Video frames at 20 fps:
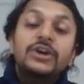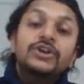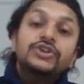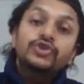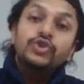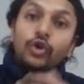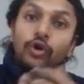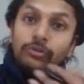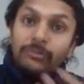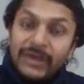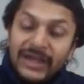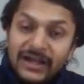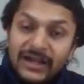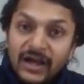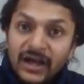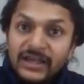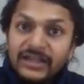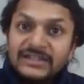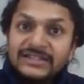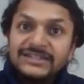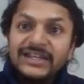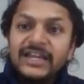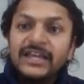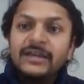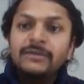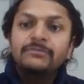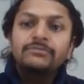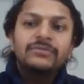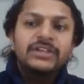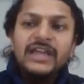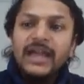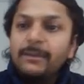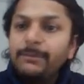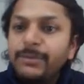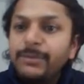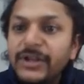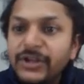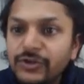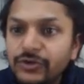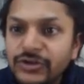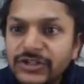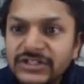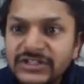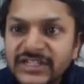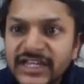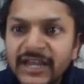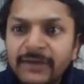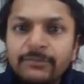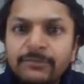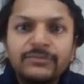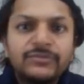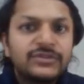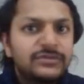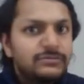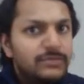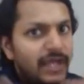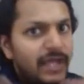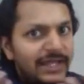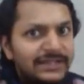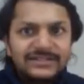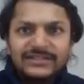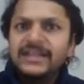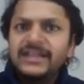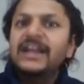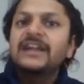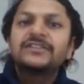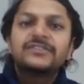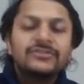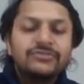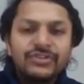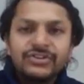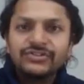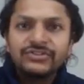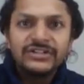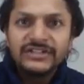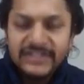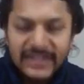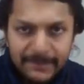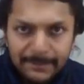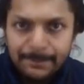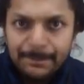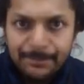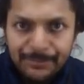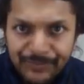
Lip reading: So omega is same, the amplitude is same, hence the acceleration is same.